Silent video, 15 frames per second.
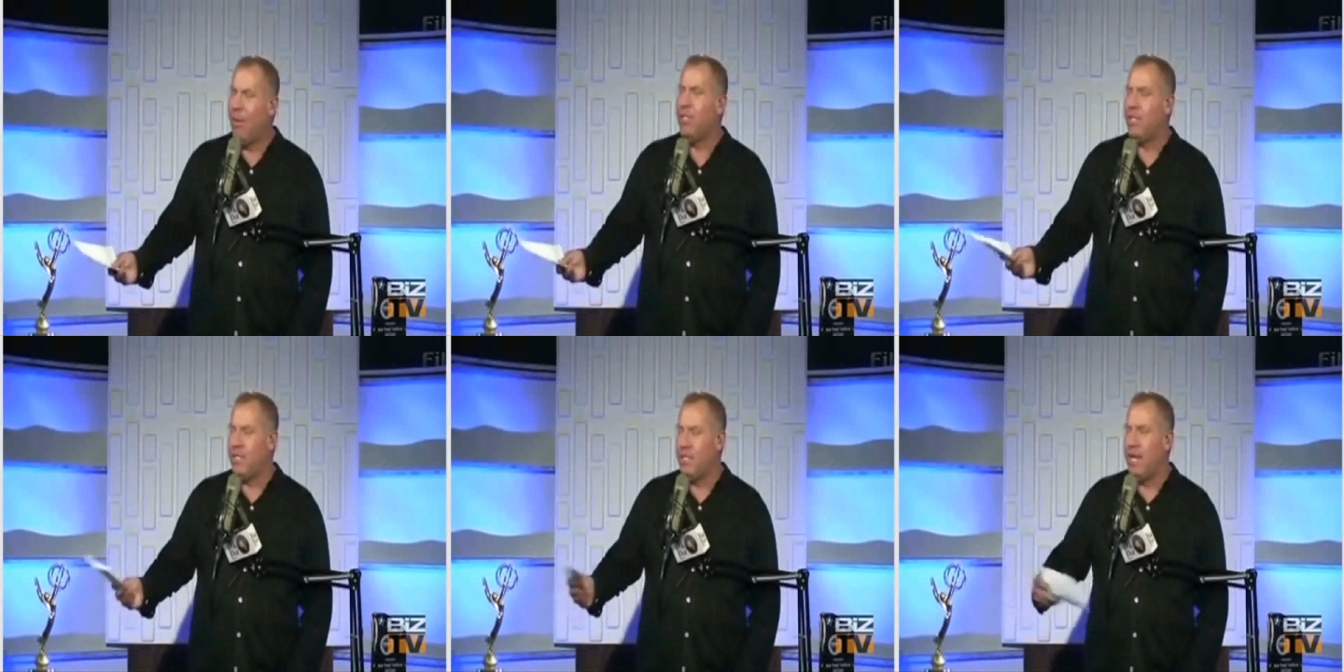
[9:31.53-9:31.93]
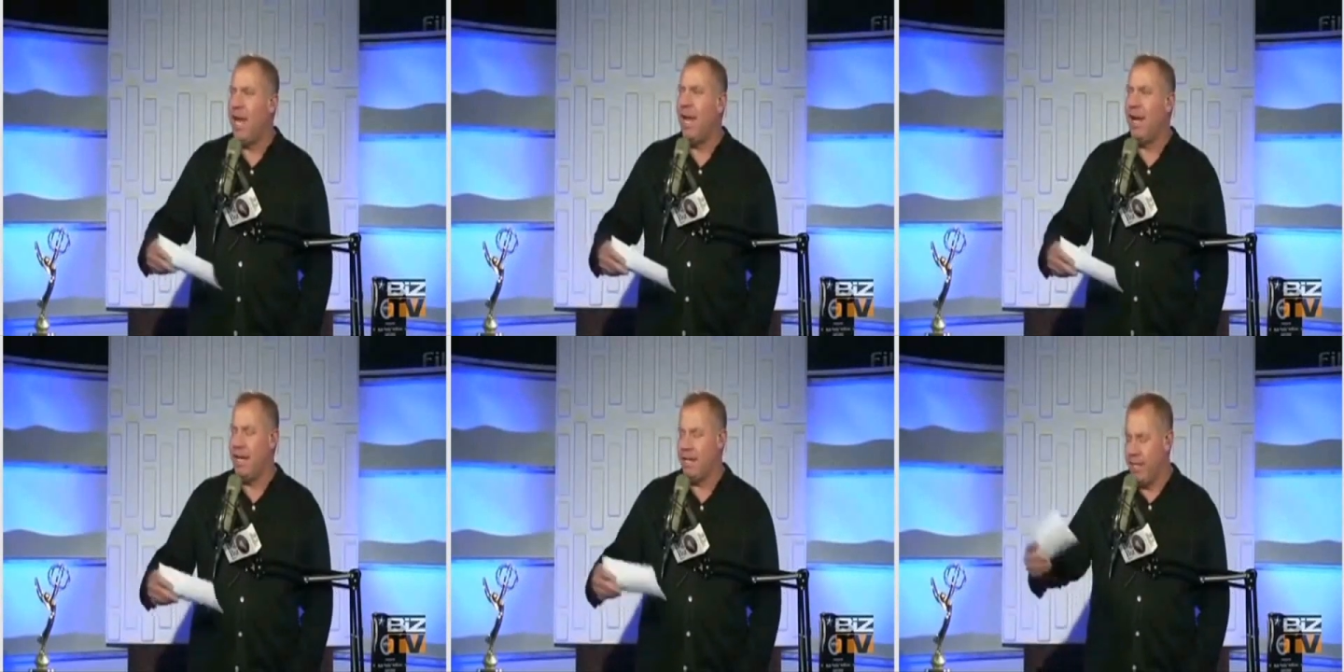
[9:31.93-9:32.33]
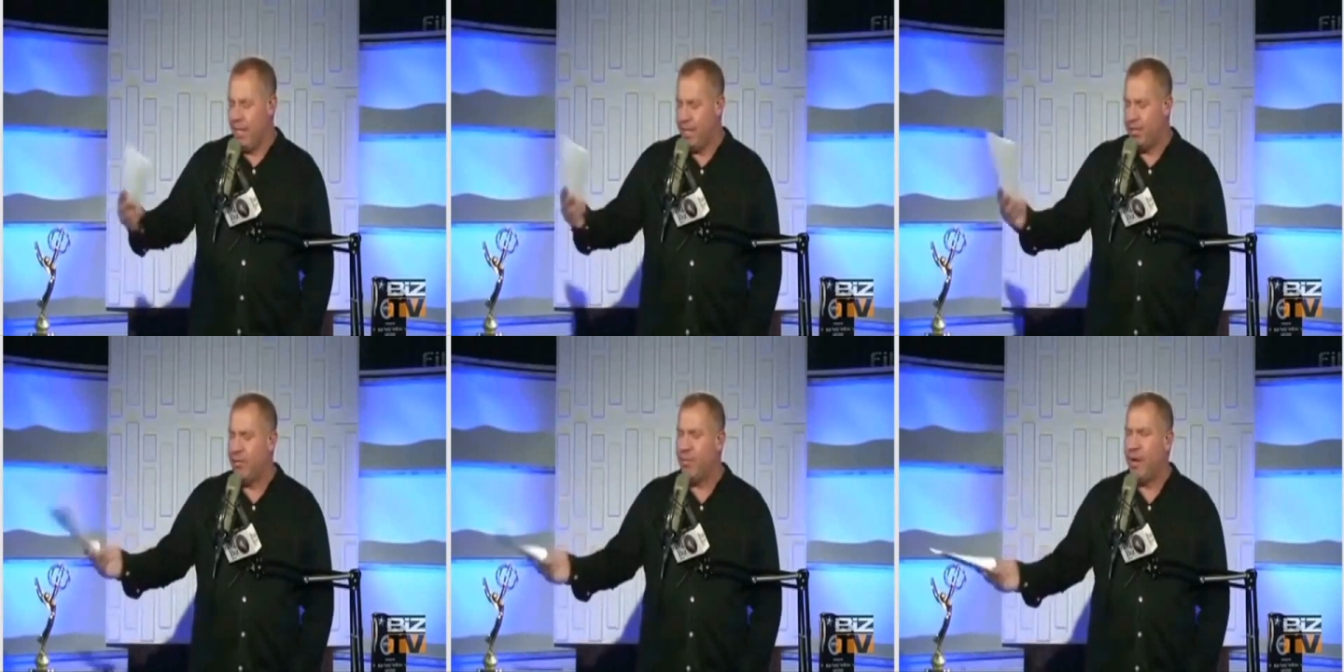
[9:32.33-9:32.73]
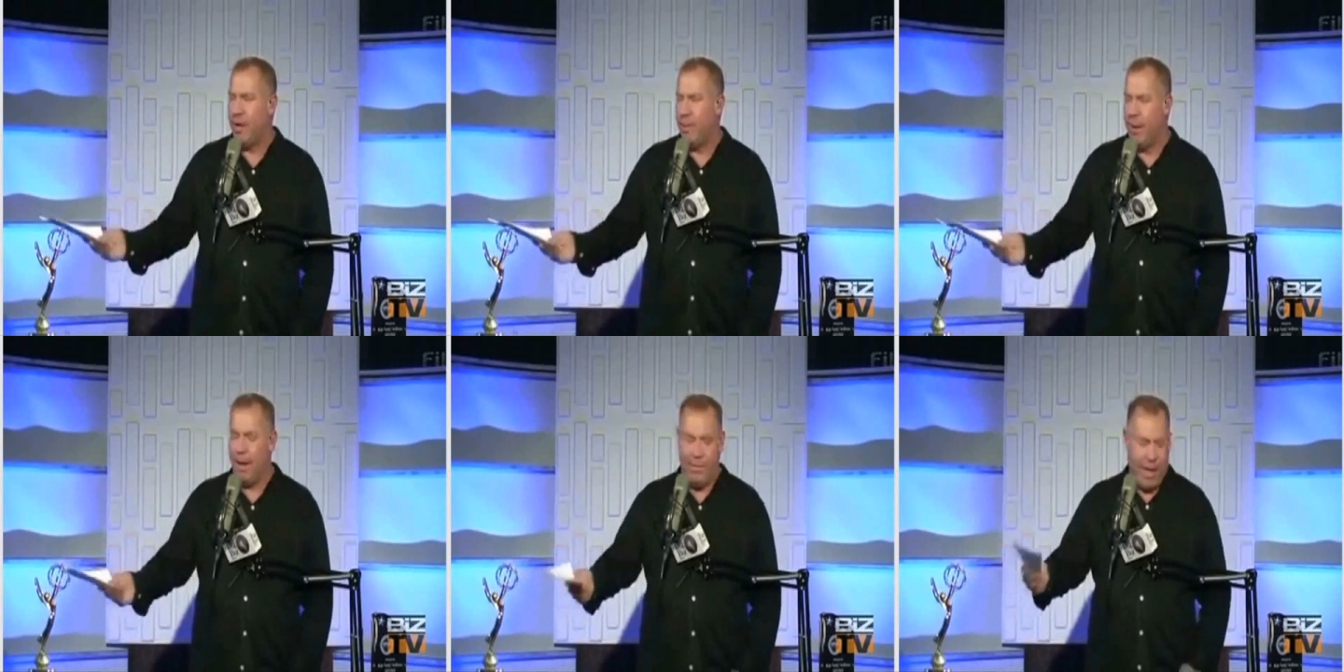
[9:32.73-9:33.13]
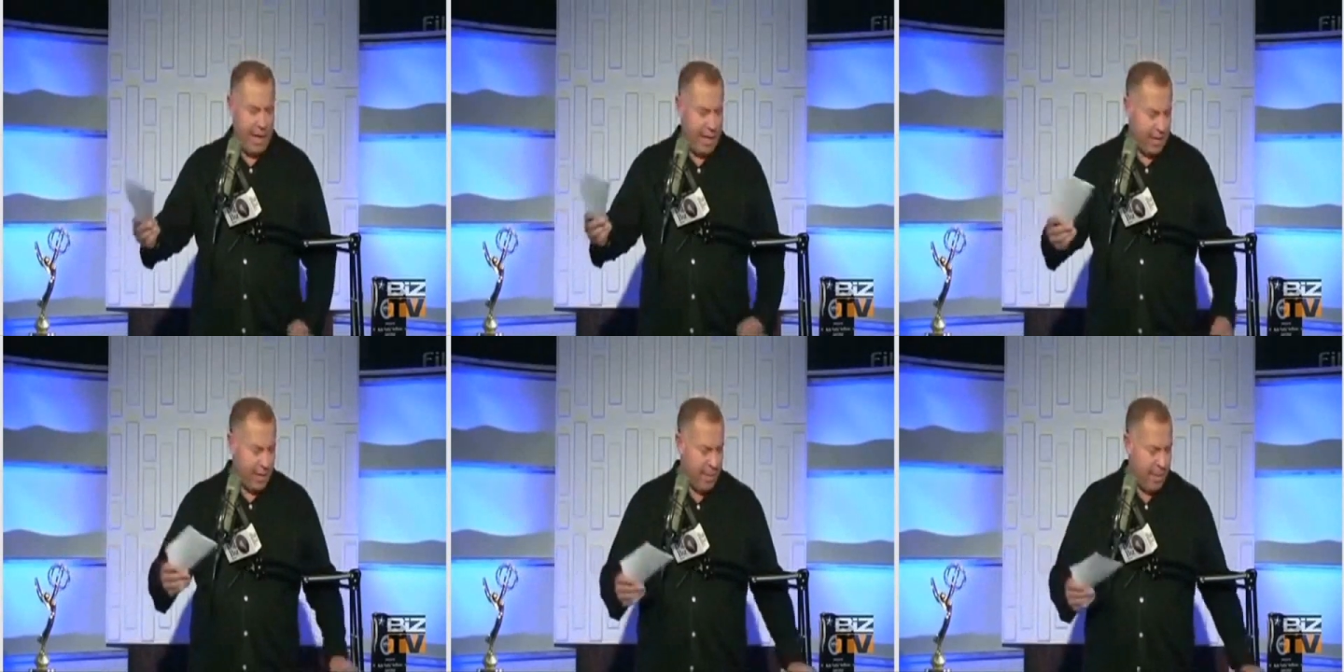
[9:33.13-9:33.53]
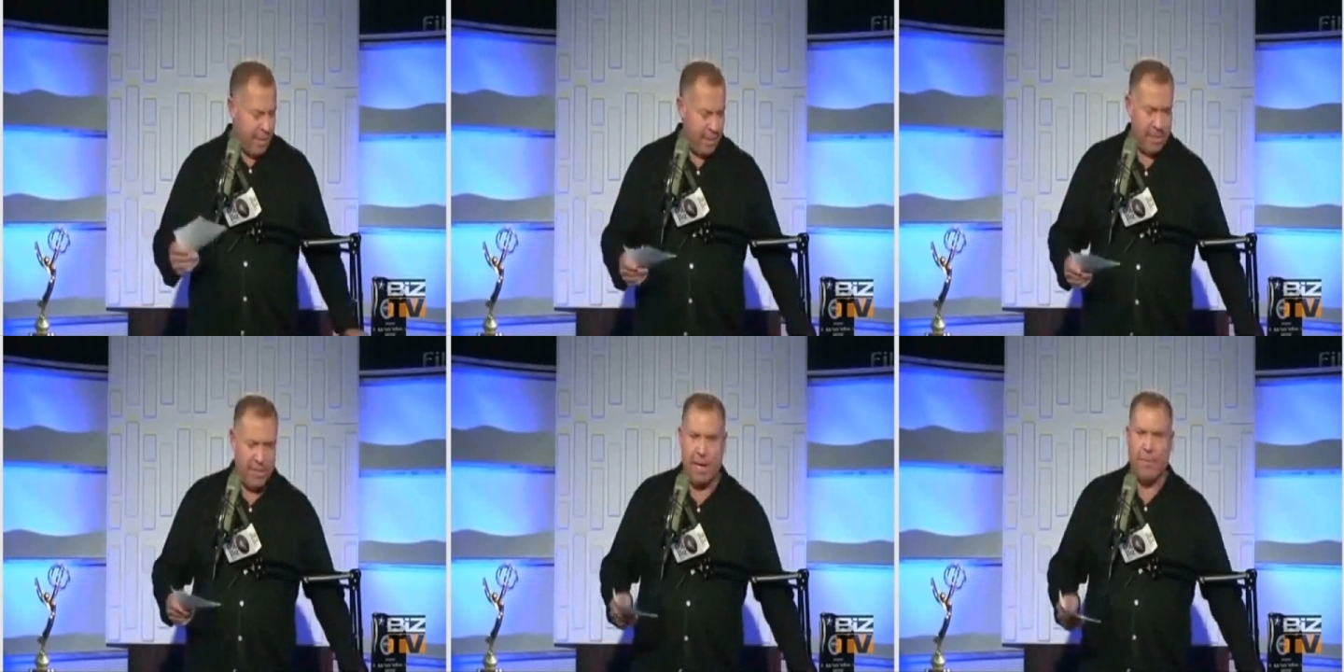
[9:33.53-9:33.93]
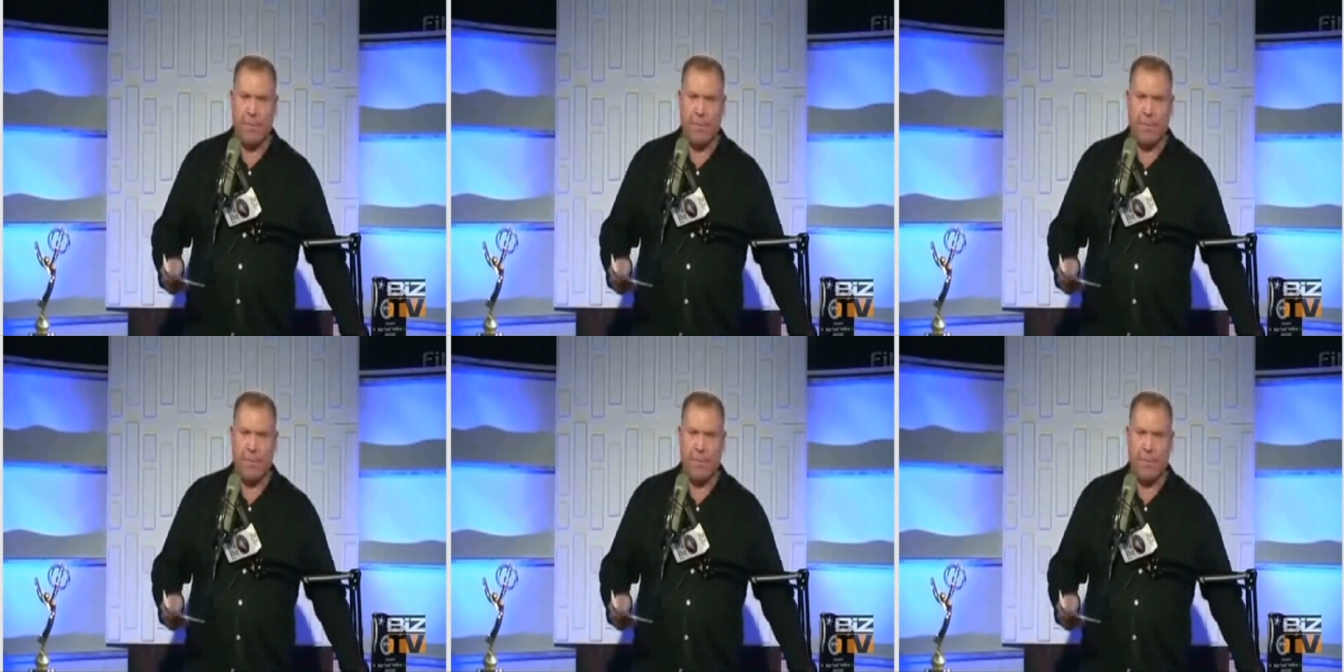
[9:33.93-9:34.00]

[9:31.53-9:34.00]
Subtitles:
What she's saying is, unless you've got a buyer. Thank you so much, Lisa.